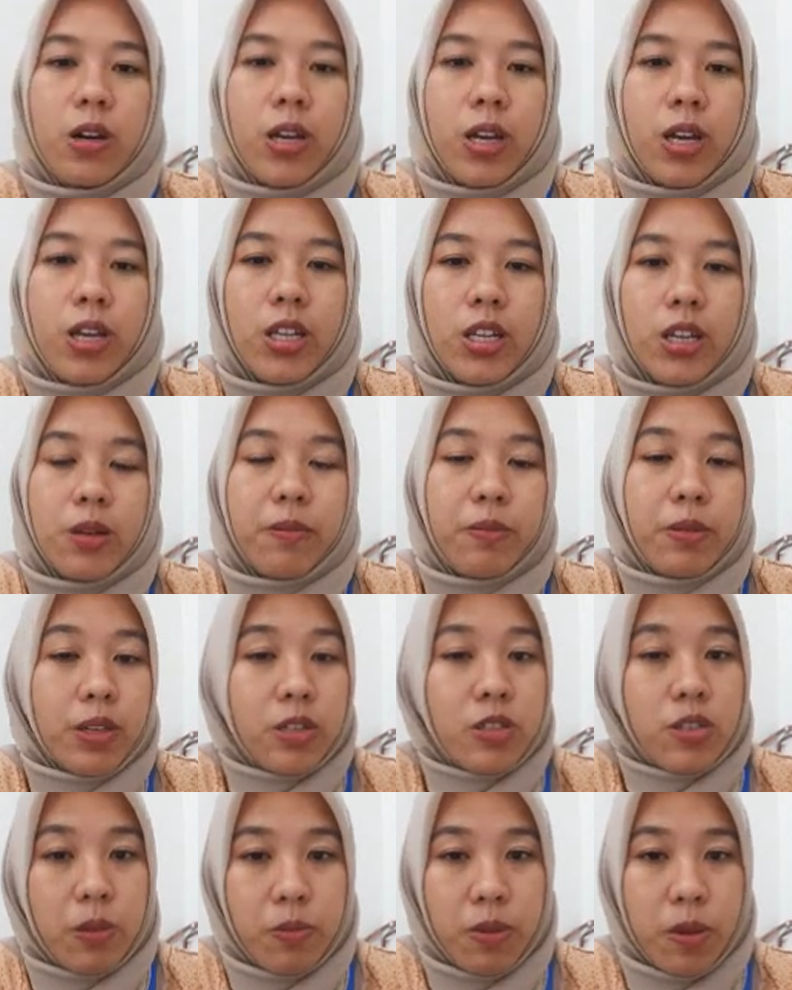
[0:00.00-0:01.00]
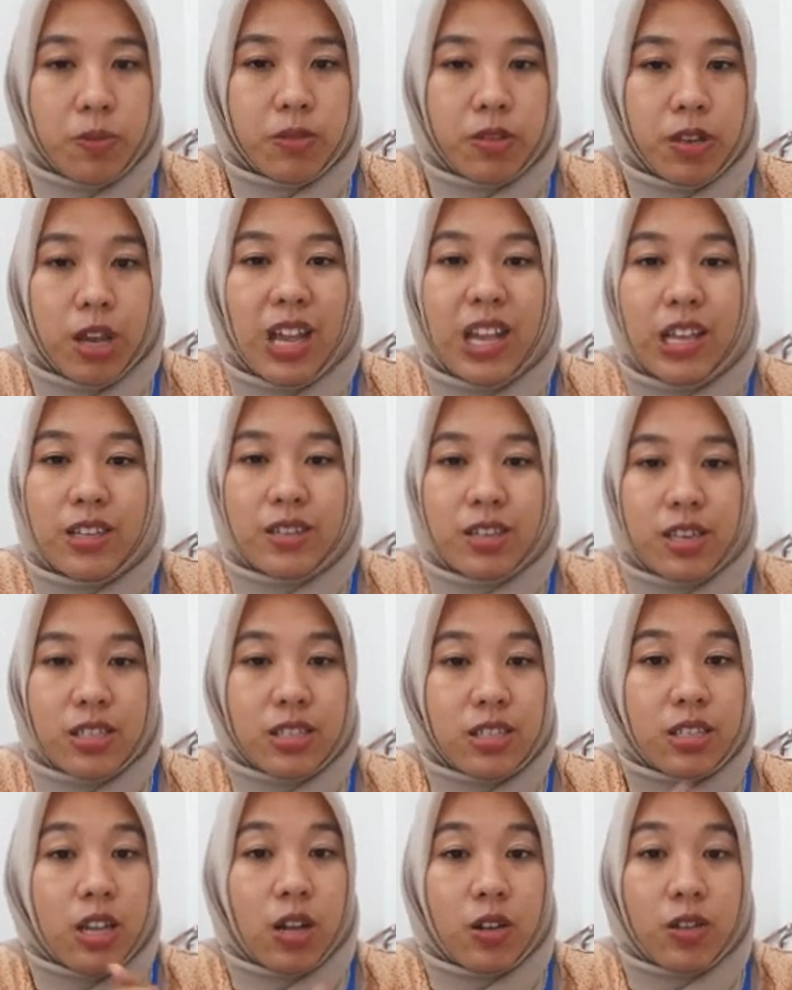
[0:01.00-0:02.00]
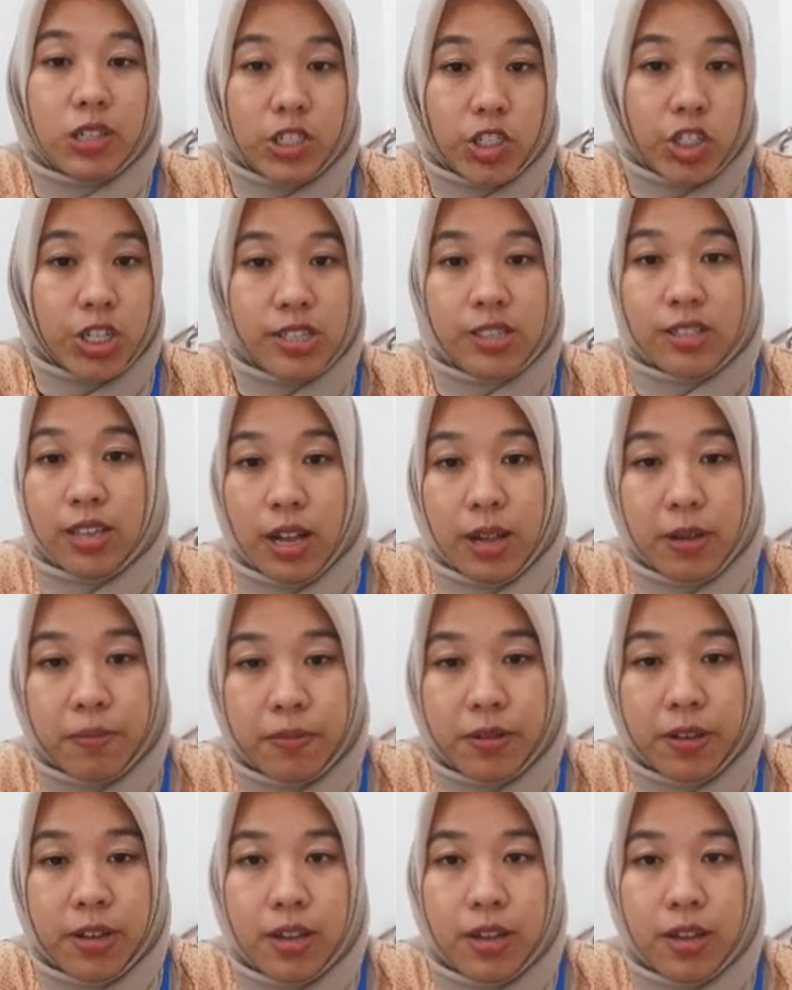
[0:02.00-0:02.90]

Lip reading: in the philosophy of science is knowledge itself.